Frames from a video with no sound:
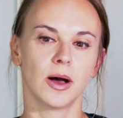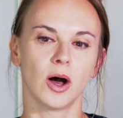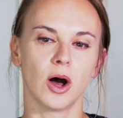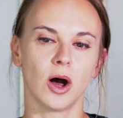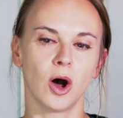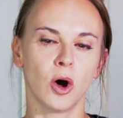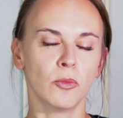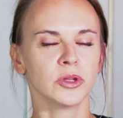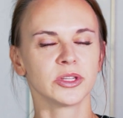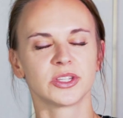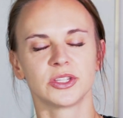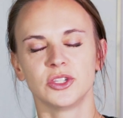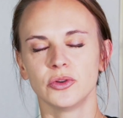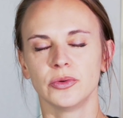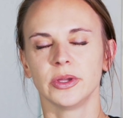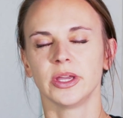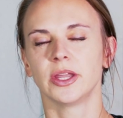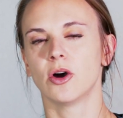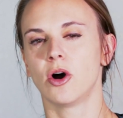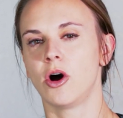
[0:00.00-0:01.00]
almost
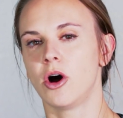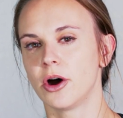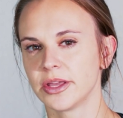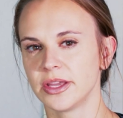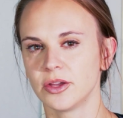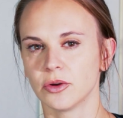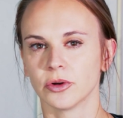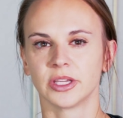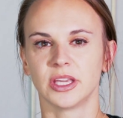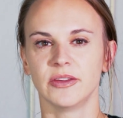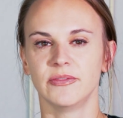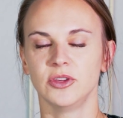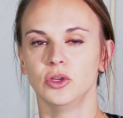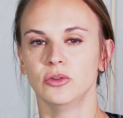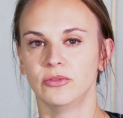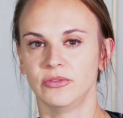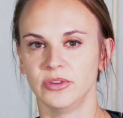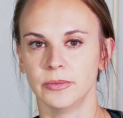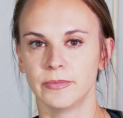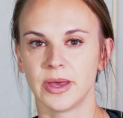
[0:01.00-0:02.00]
doing an audit or giving
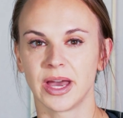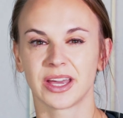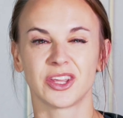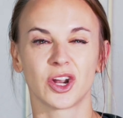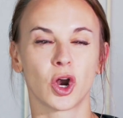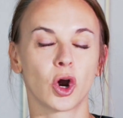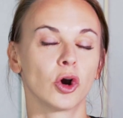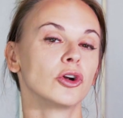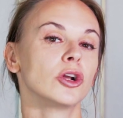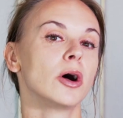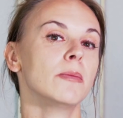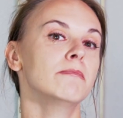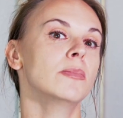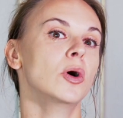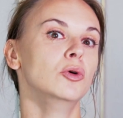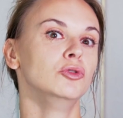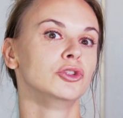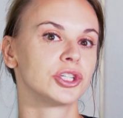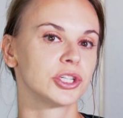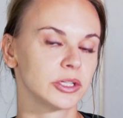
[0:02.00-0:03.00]
you feedback that aren't
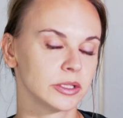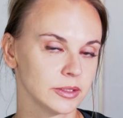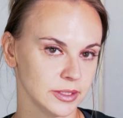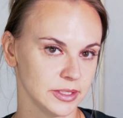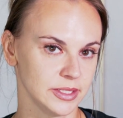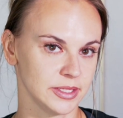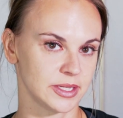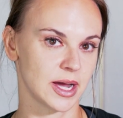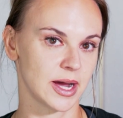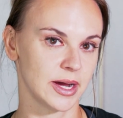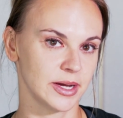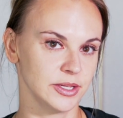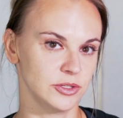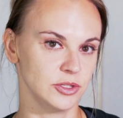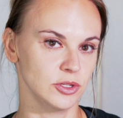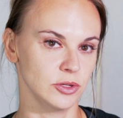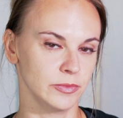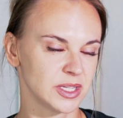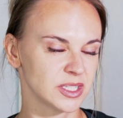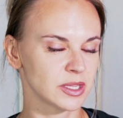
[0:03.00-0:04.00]
emotionally tied
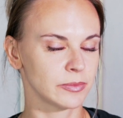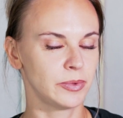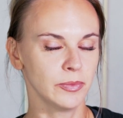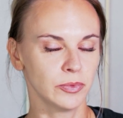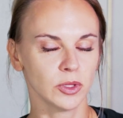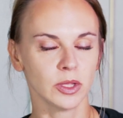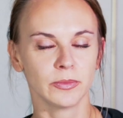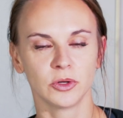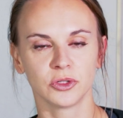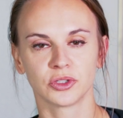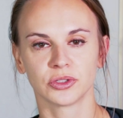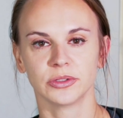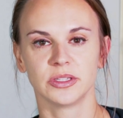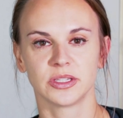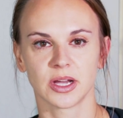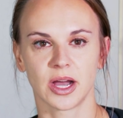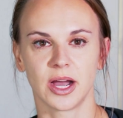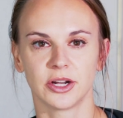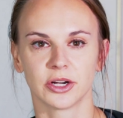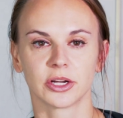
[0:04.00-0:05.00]
to you, because the people emotionally
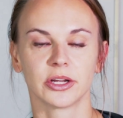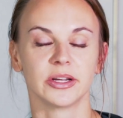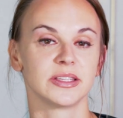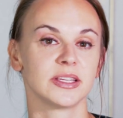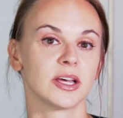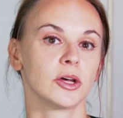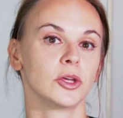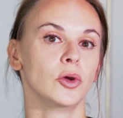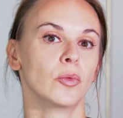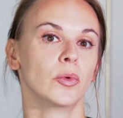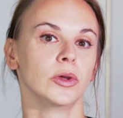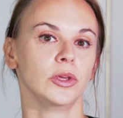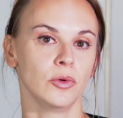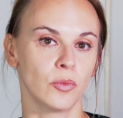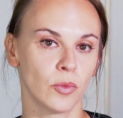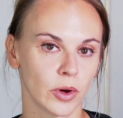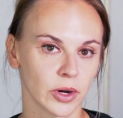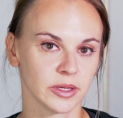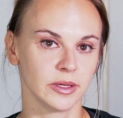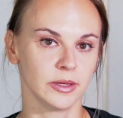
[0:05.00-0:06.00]
tied are going to tell you what you
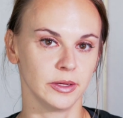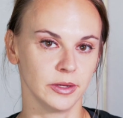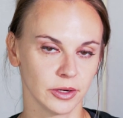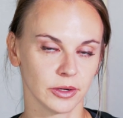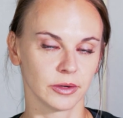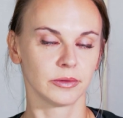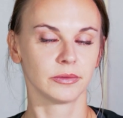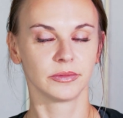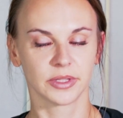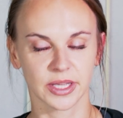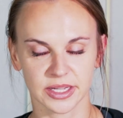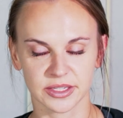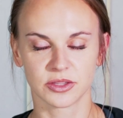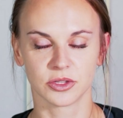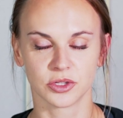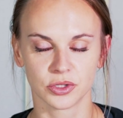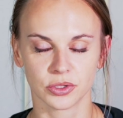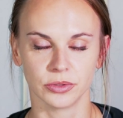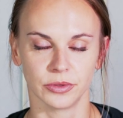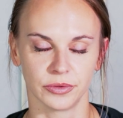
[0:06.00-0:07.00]
want to hear. That's
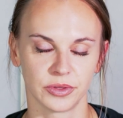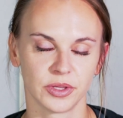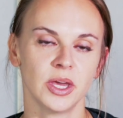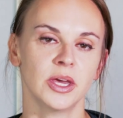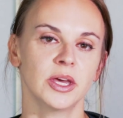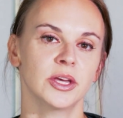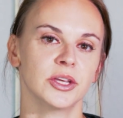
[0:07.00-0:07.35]
the truth.